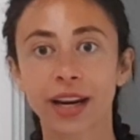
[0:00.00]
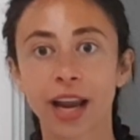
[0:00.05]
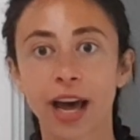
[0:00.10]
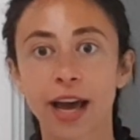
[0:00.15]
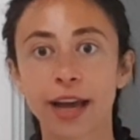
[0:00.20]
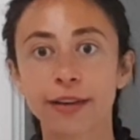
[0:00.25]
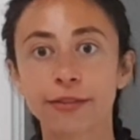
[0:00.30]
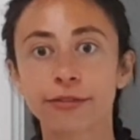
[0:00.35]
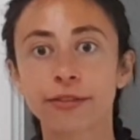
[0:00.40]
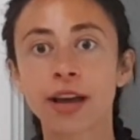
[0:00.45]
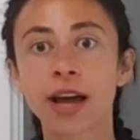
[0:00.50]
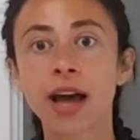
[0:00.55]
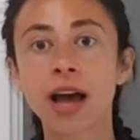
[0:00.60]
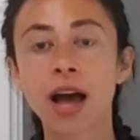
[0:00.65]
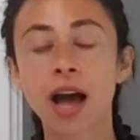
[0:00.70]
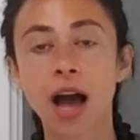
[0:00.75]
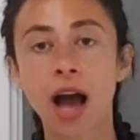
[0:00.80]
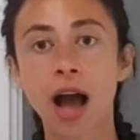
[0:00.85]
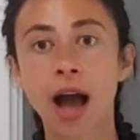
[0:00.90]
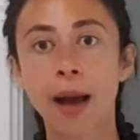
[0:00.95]
life.
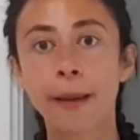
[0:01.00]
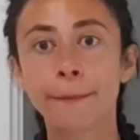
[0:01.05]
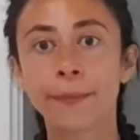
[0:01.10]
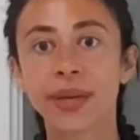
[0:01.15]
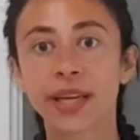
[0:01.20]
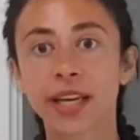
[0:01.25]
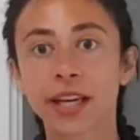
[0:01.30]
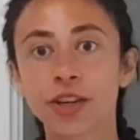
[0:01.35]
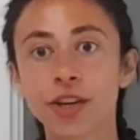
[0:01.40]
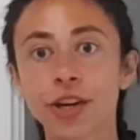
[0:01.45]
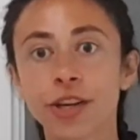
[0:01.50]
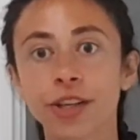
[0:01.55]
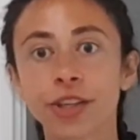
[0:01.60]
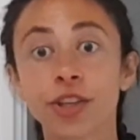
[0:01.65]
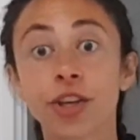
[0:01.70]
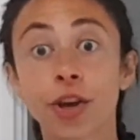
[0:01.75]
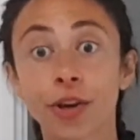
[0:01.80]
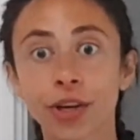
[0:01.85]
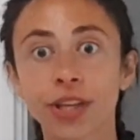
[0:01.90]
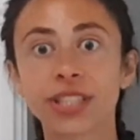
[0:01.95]
Being a
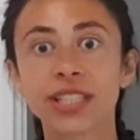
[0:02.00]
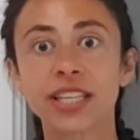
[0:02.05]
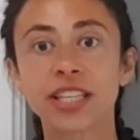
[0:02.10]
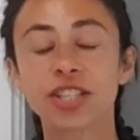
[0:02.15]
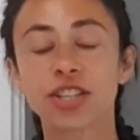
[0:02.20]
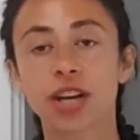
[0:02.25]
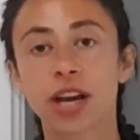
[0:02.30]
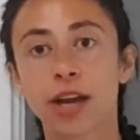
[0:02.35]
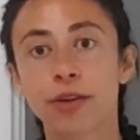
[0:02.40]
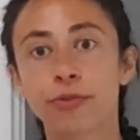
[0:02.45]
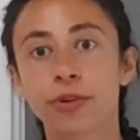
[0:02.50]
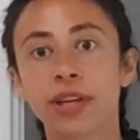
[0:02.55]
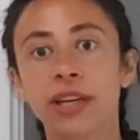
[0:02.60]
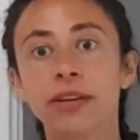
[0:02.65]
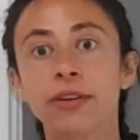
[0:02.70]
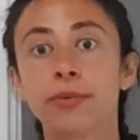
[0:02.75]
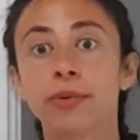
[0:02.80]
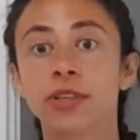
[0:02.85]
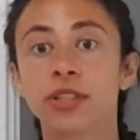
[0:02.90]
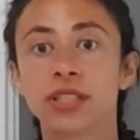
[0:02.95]
yoga teacher, I
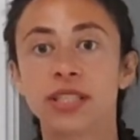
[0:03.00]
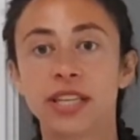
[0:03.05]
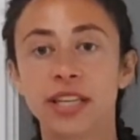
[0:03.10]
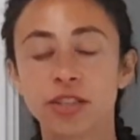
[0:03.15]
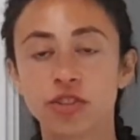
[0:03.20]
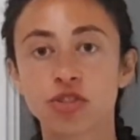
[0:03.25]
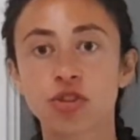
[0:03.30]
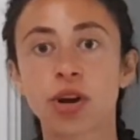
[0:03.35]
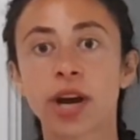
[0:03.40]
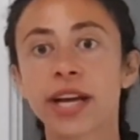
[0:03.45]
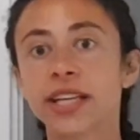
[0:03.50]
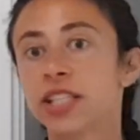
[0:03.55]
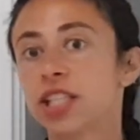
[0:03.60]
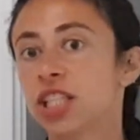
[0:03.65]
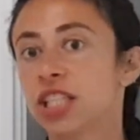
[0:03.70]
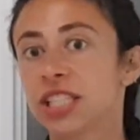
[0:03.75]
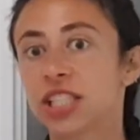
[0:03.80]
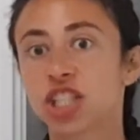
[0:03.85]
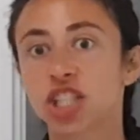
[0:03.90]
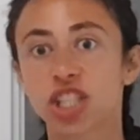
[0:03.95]
really did try to
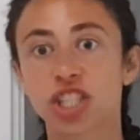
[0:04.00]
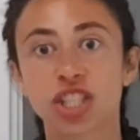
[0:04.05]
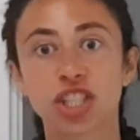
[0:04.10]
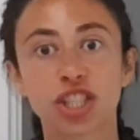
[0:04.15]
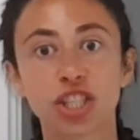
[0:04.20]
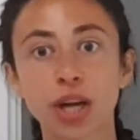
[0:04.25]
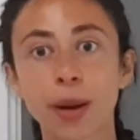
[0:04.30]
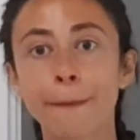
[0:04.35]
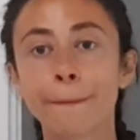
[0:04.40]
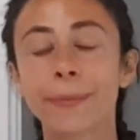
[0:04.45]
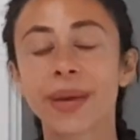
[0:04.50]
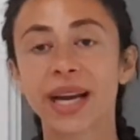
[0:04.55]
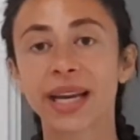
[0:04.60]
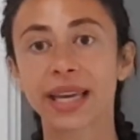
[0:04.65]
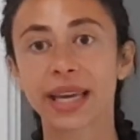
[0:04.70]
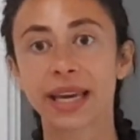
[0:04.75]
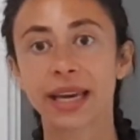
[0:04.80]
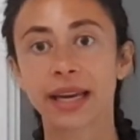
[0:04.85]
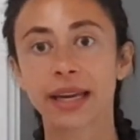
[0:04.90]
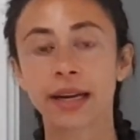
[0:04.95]
just jump back
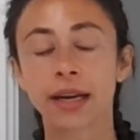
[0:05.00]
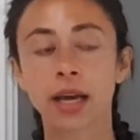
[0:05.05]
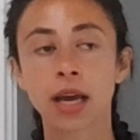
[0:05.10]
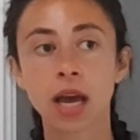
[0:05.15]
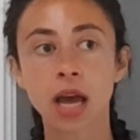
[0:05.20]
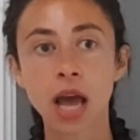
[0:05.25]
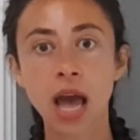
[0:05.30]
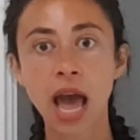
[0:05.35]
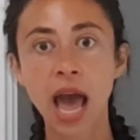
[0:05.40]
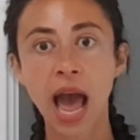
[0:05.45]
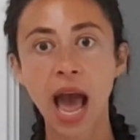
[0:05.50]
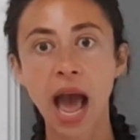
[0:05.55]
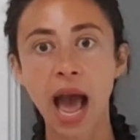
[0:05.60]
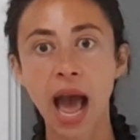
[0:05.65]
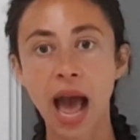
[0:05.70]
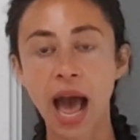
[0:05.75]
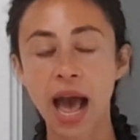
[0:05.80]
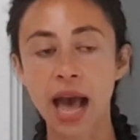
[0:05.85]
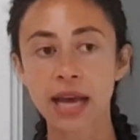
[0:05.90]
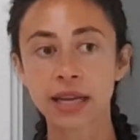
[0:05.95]
in,
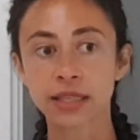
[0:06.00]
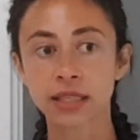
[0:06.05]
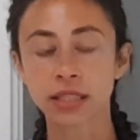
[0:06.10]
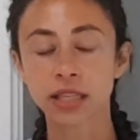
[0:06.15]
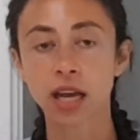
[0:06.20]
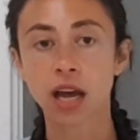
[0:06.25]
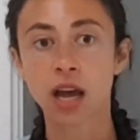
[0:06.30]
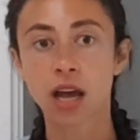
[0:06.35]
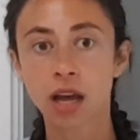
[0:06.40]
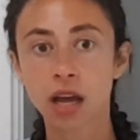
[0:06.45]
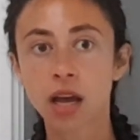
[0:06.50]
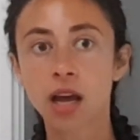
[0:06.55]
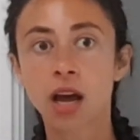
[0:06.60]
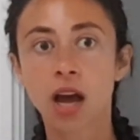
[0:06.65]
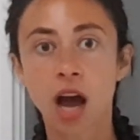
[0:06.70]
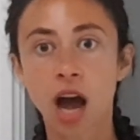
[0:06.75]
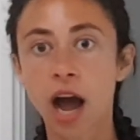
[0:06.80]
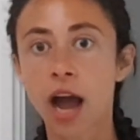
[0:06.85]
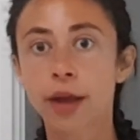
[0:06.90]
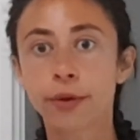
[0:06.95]
and
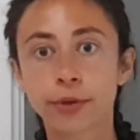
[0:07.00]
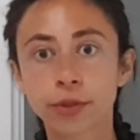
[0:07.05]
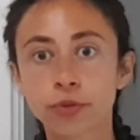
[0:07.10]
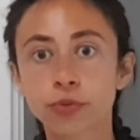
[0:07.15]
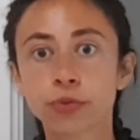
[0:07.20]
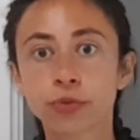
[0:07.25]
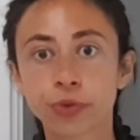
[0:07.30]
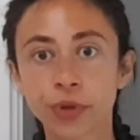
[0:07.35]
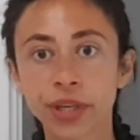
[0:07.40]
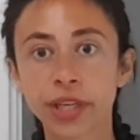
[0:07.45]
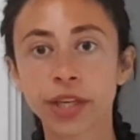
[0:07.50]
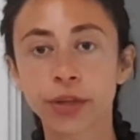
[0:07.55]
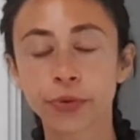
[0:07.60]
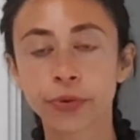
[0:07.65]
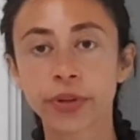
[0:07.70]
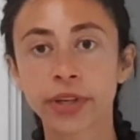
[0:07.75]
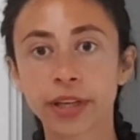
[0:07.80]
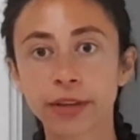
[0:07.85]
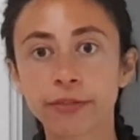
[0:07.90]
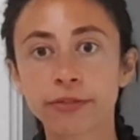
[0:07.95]
I was really,
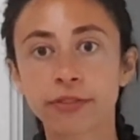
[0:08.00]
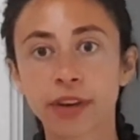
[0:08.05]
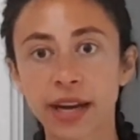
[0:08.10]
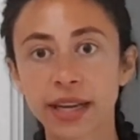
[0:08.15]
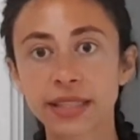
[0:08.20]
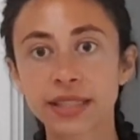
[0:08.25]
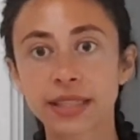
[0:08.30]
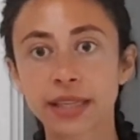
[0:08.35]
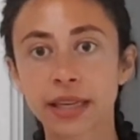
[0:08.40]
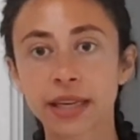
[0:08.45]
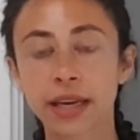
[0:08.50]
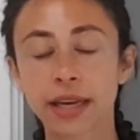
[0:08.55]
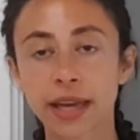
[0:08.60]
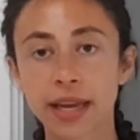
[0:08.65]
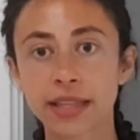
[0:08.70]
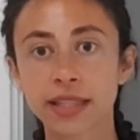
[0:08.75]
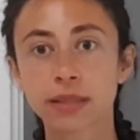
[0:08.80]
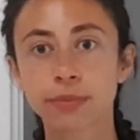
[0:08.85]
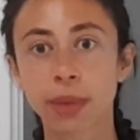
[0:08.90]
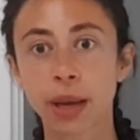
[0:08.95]
really fighting
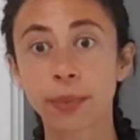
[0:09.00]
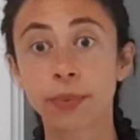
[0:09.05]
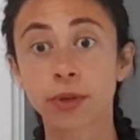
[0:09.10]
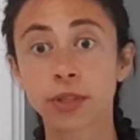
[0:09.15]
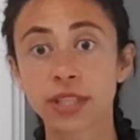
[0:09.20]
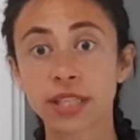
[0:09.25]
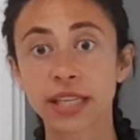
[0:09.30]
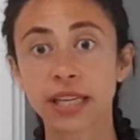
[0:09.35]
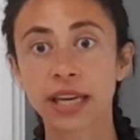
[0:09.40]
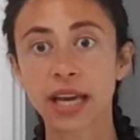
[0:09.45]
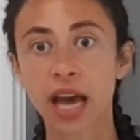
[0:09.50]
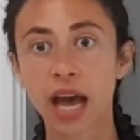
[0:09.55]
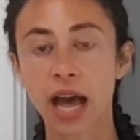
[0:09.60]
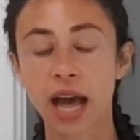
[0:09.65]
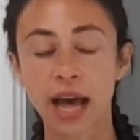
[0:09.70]
against my body.